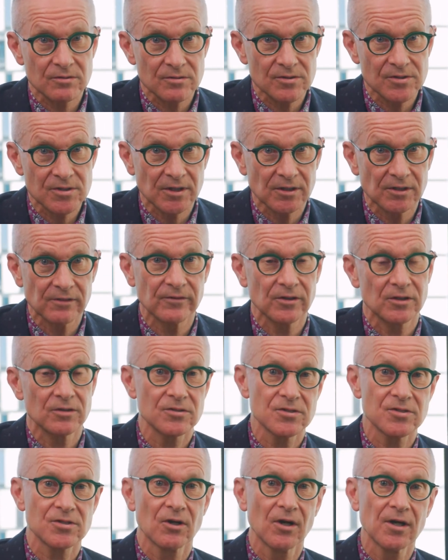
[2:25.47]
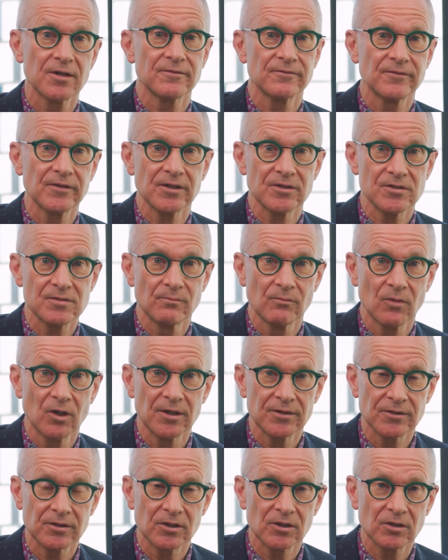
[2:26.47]
significant side effects
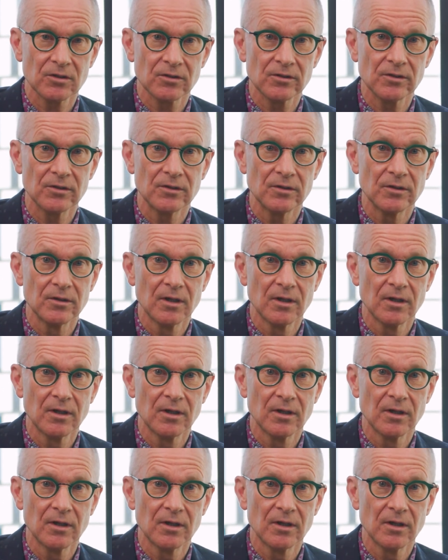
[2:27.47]
might occur.